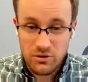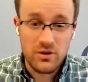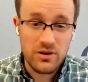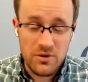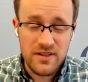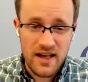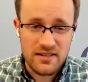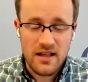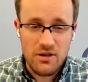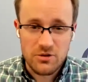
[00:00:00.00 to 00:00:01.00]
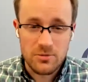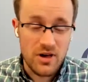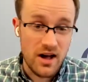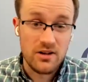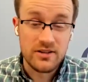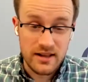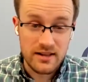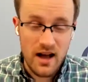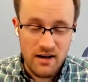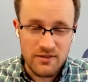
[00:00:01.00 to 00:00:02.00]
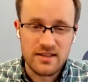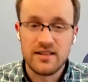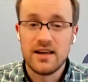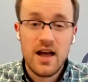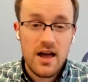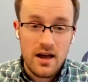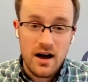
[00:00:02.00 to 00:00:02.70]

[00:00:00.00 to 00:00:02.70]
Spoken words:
$3,000 per child is obviously